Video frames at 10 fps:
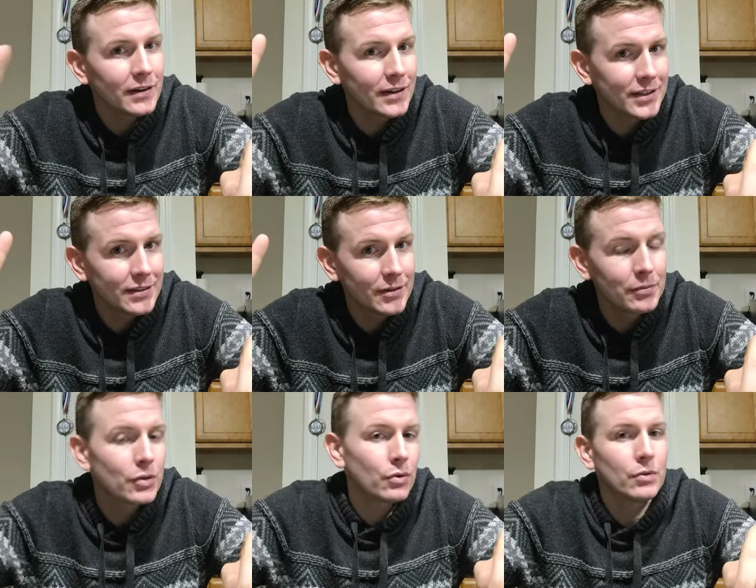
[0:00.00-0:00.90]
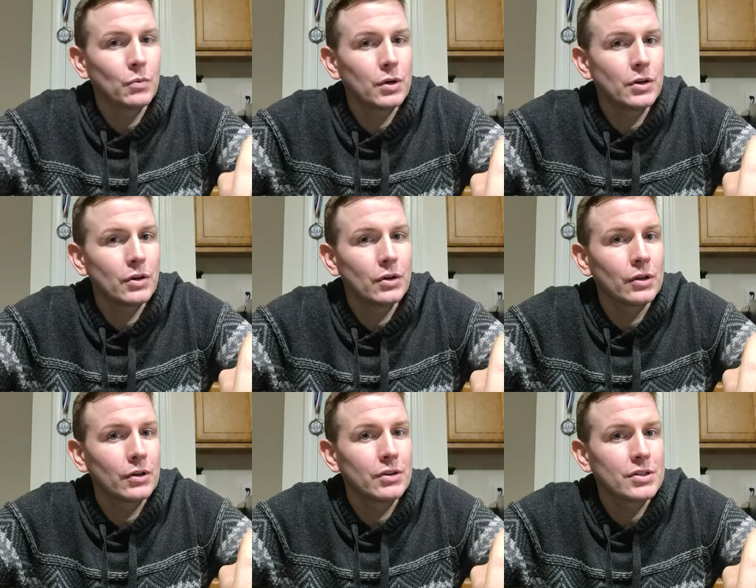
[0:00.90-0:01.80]
I did record one
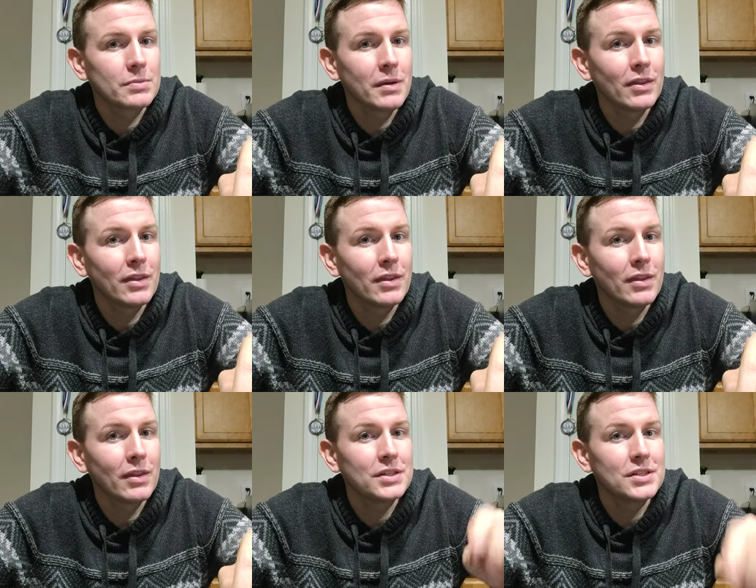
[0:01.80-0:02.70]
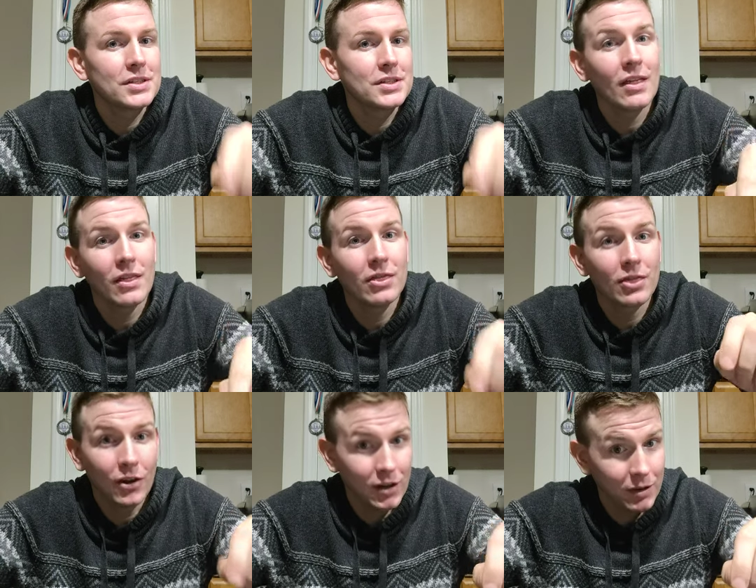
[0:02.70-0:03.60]
earlier this month, or at least I
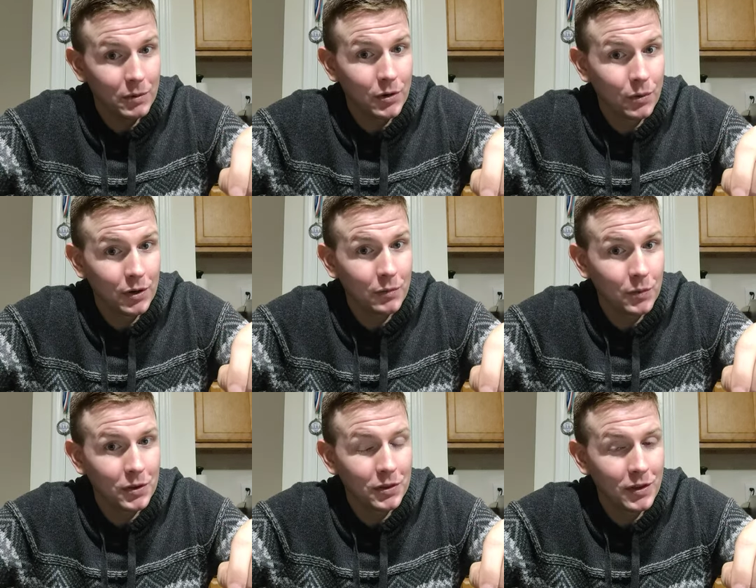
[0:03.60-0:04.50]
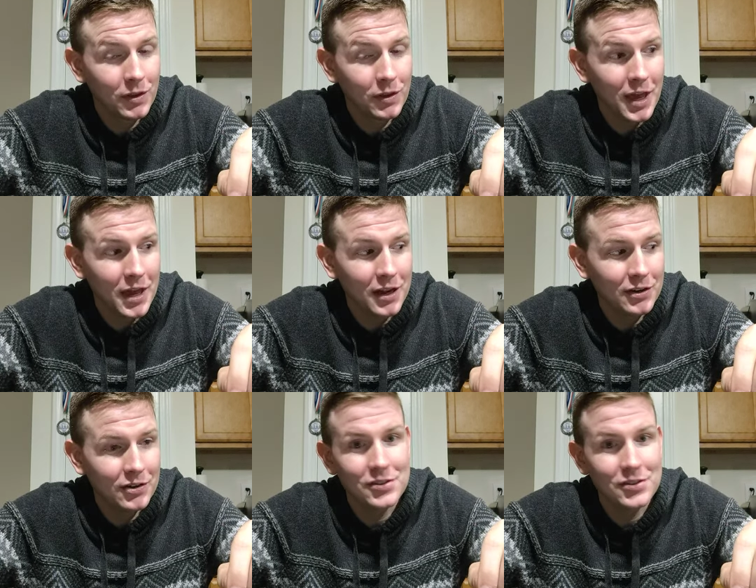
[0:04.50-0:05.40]
thought I recorded one, and
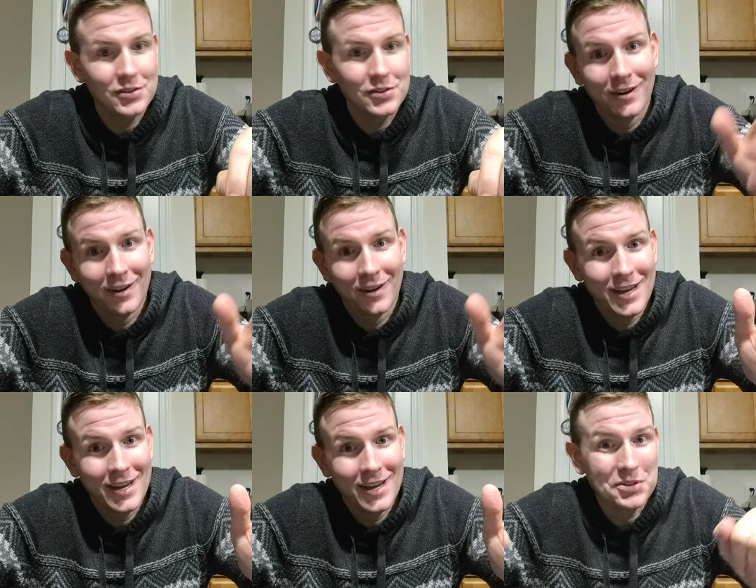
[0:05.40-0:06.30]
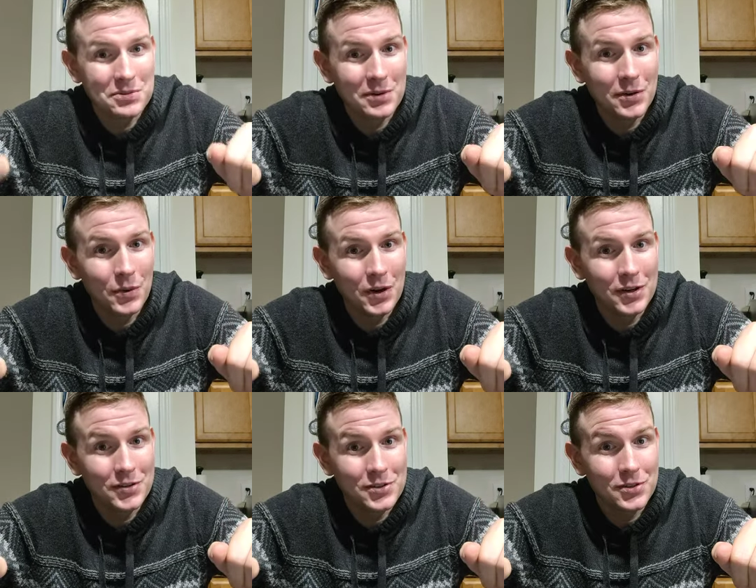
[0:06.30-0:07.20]
turns out it wasn't recording,
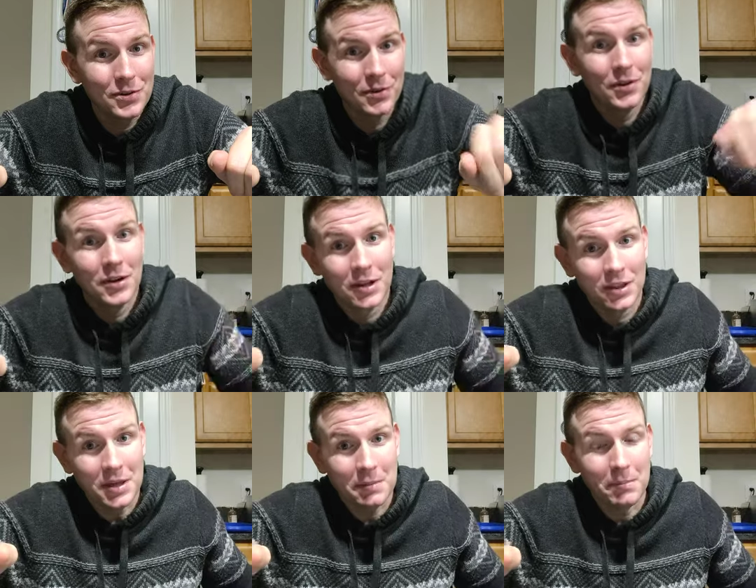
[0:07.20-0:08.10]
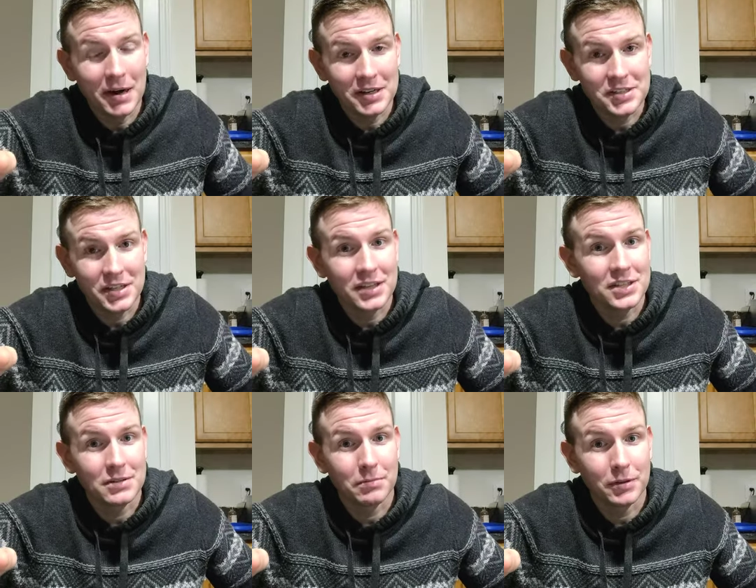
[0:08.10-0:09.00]
so the unboxing is
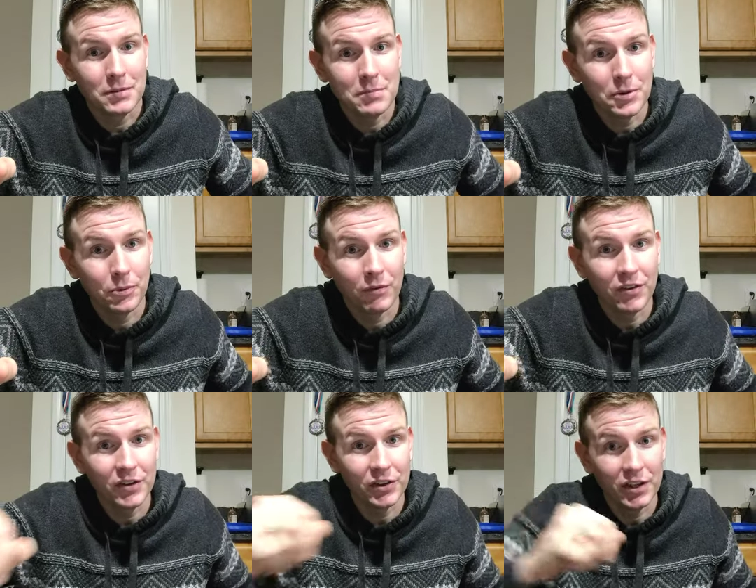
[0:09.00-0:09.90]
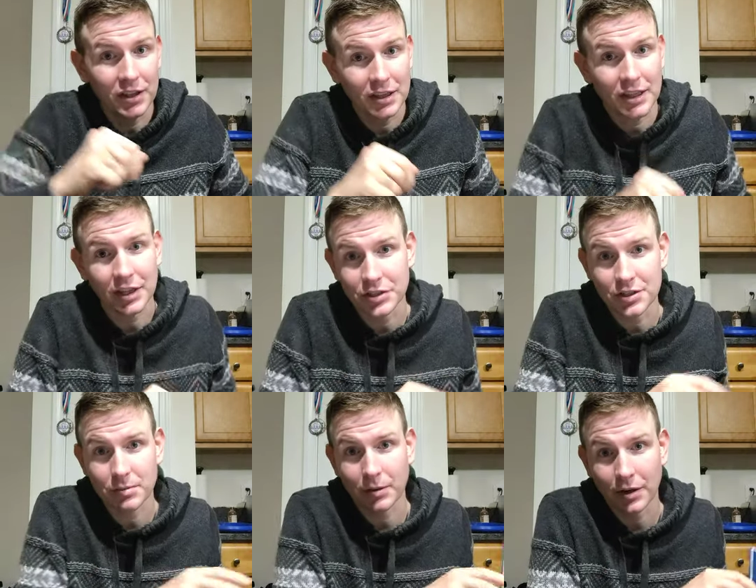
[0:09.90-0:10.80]
simply me revealing the
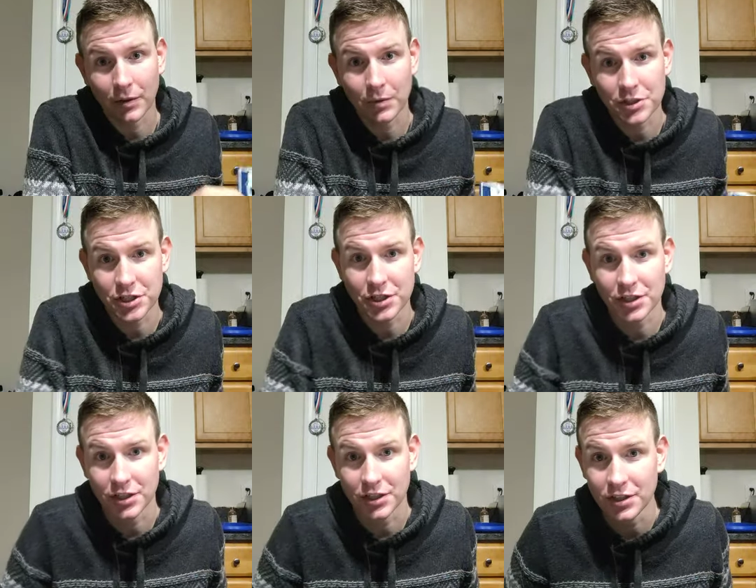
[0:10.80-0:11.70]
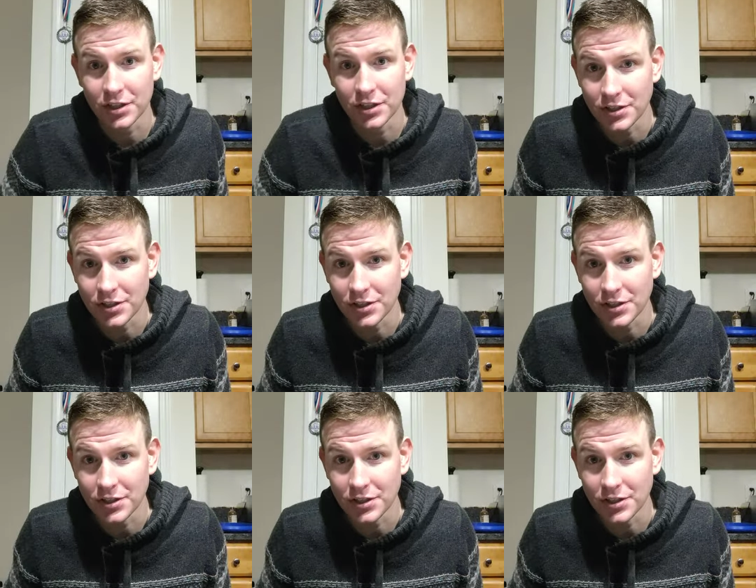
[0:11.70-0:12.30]
license plate, which is...